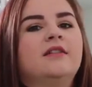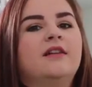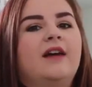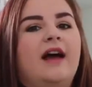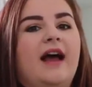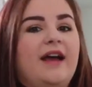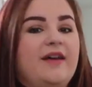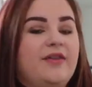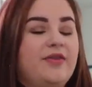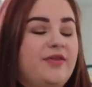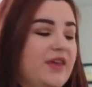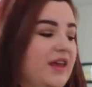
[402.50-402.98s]

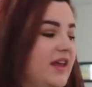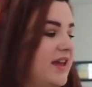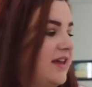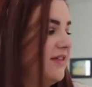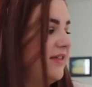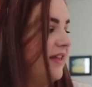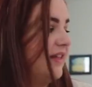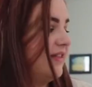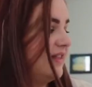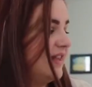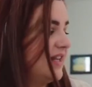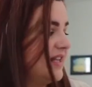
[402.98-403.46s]
I think
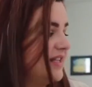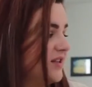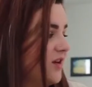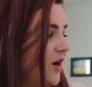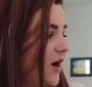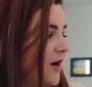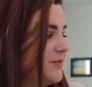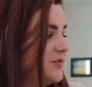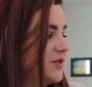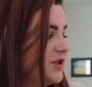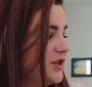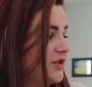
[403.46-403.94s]
that these
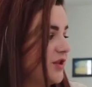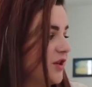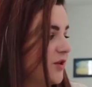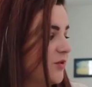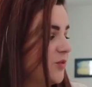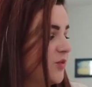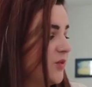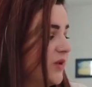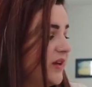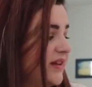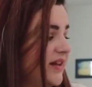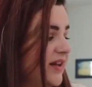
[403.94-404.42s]
options
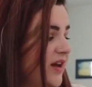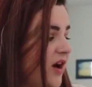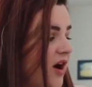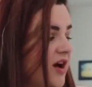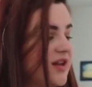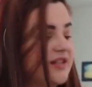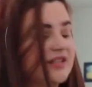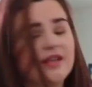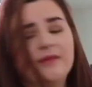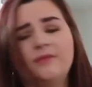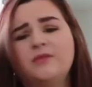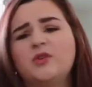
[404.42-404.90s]
are really
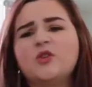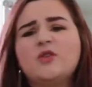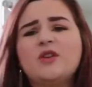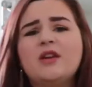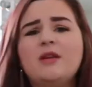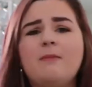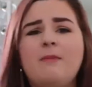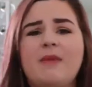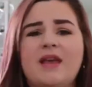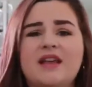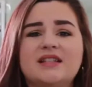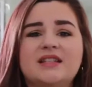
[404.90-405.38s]
awesome. You
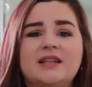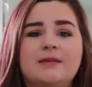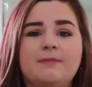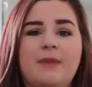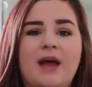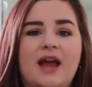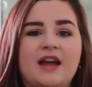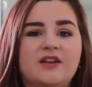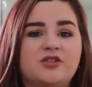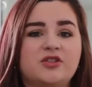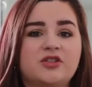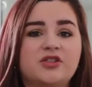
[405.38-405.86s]
can mix and
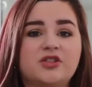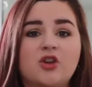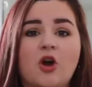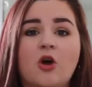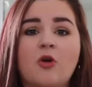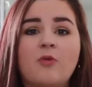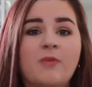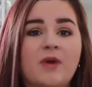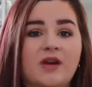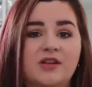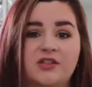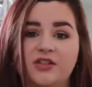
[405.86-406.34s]
match
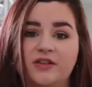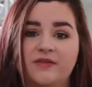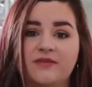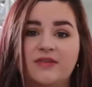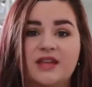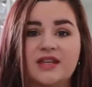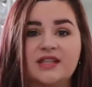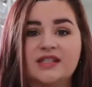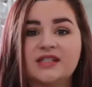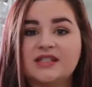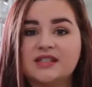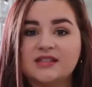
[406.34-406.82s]
so much of
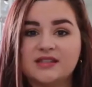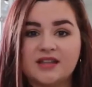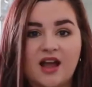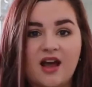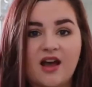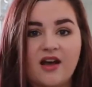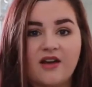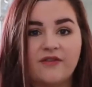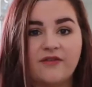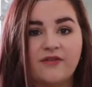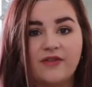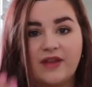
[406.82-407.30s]
this
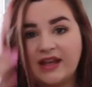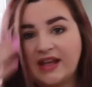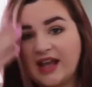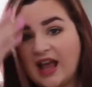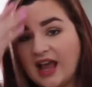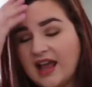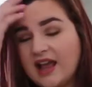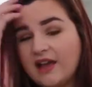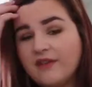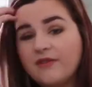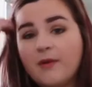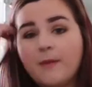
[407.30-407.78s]
stuff. Like,
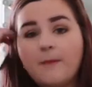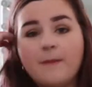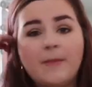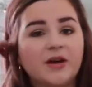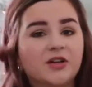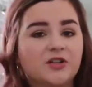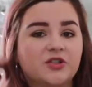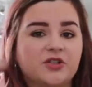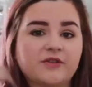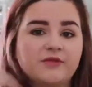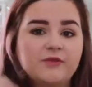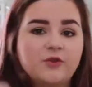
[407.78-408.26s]
I have a
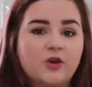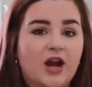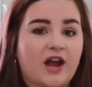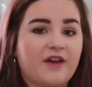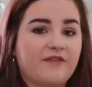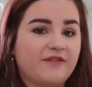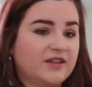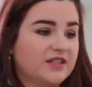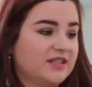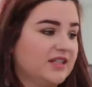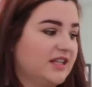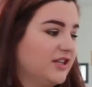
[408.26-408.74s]
bunch of
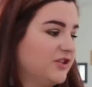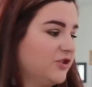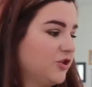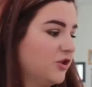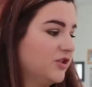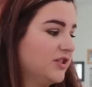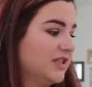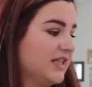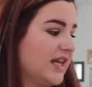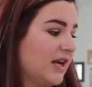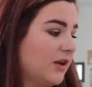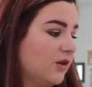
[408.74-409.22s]
graphic
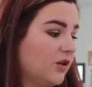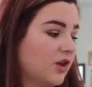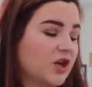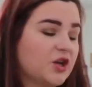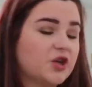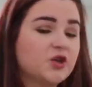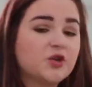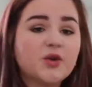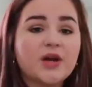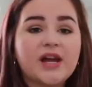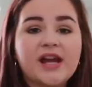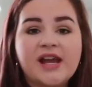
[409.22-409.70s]
t-shirts that'll
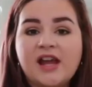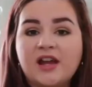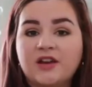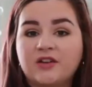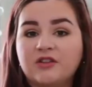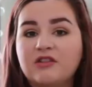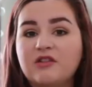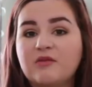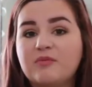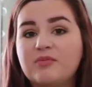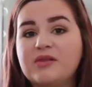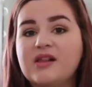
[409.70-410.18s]
look great
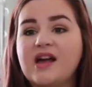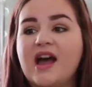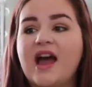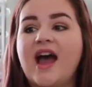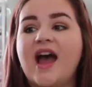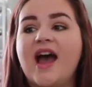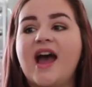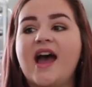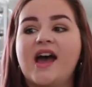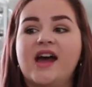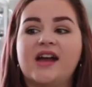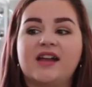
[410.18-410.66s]
under the
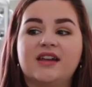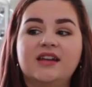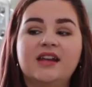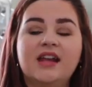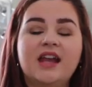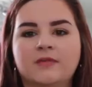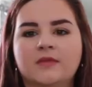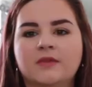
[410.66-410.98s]
plaid.